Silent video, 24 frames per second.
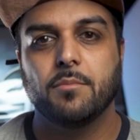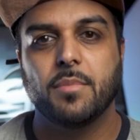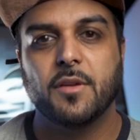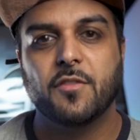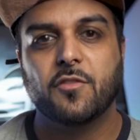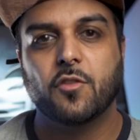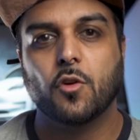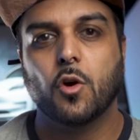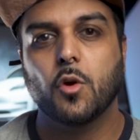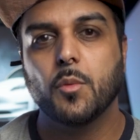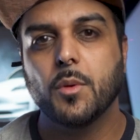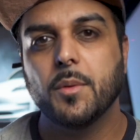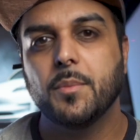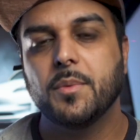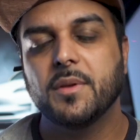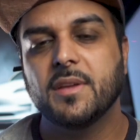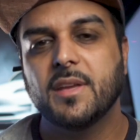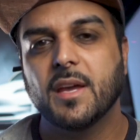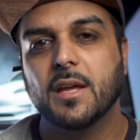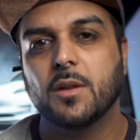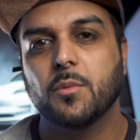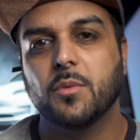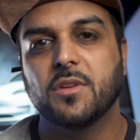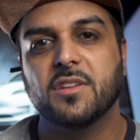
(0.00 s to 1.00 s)
Before we
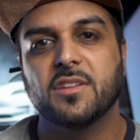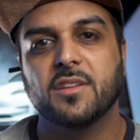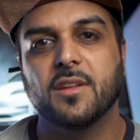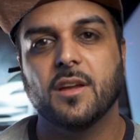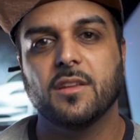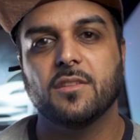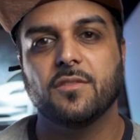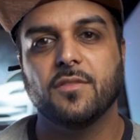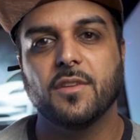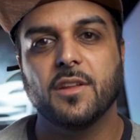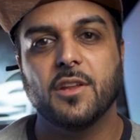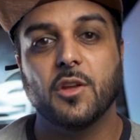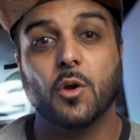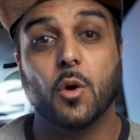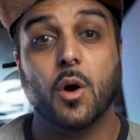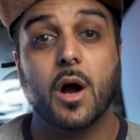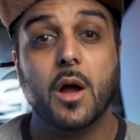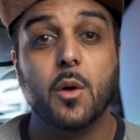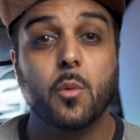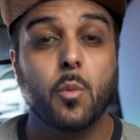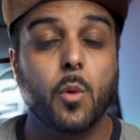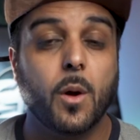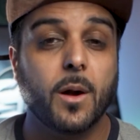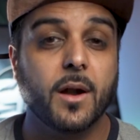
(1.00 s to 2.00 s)
begin with today's video, I
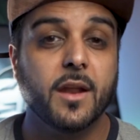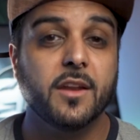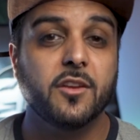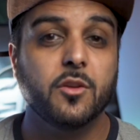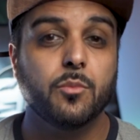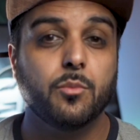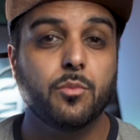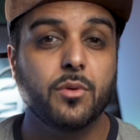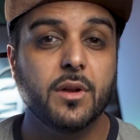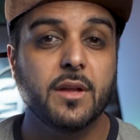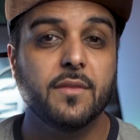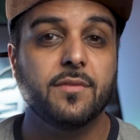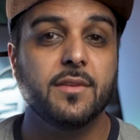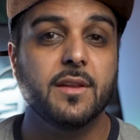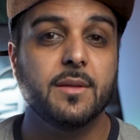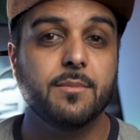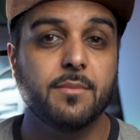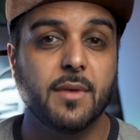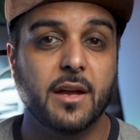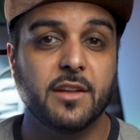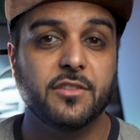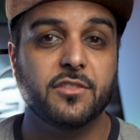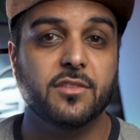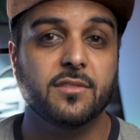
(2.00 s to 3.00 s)
wanted to briefly
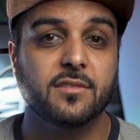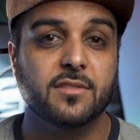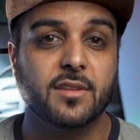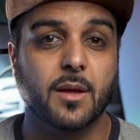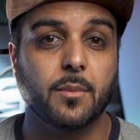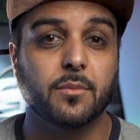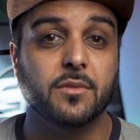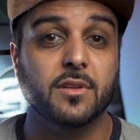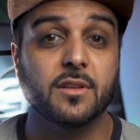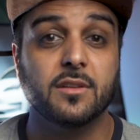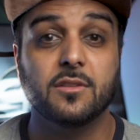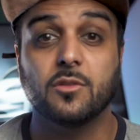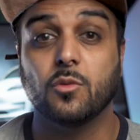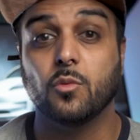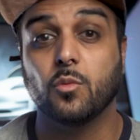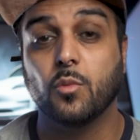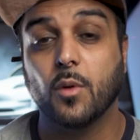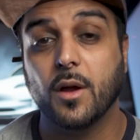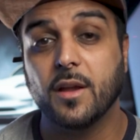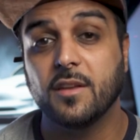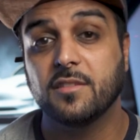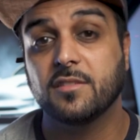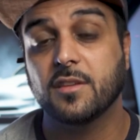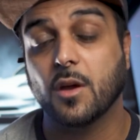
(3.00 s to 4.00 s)
mention something to
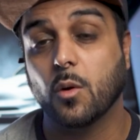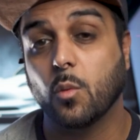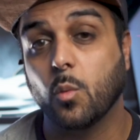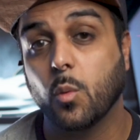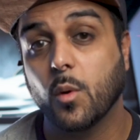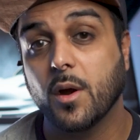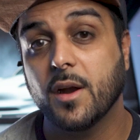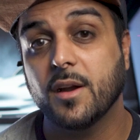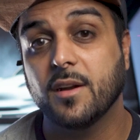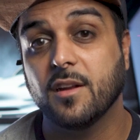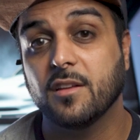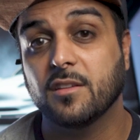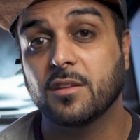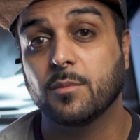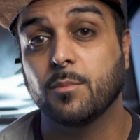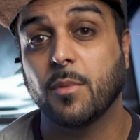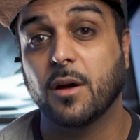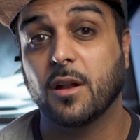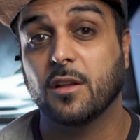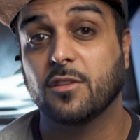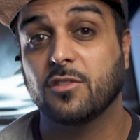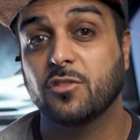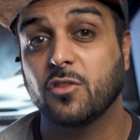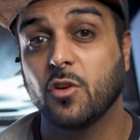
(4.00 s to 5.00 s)
raise awareness
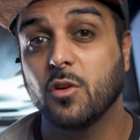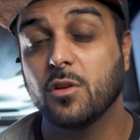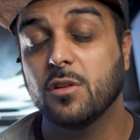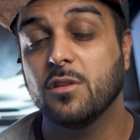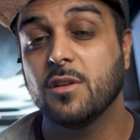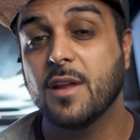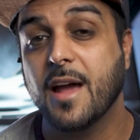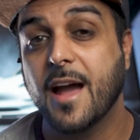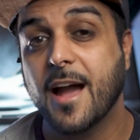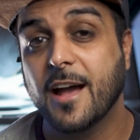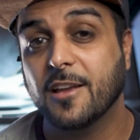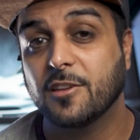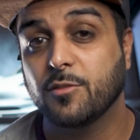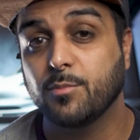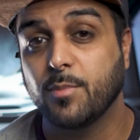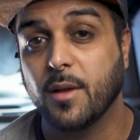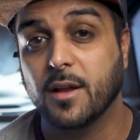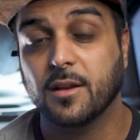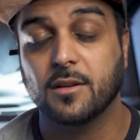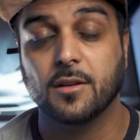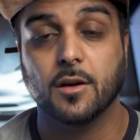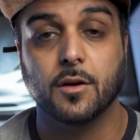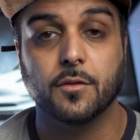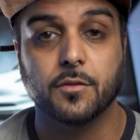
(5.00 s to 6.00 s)
about a certain
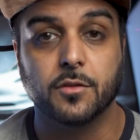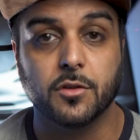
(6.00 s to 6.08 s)
aspect of